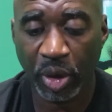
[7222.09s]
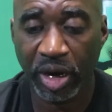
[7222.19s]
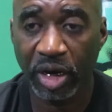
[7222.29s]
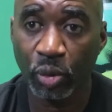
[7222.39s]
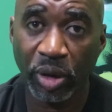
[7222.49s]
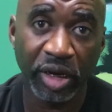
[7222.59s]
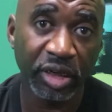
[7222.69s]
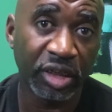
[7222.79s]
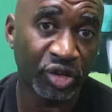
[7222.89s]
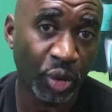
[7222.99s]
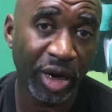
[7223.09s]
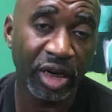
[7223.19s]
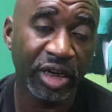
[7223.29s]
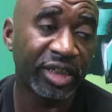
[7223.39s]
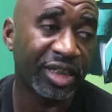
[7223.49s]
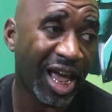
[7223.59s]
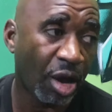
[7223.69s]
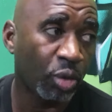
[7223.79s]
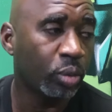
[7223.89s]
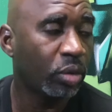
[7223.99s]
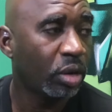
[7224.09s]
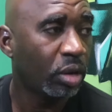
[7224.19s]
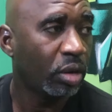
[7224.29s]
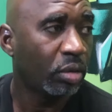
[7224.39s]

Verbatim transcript: the trailer. Whether the trailer isn't out,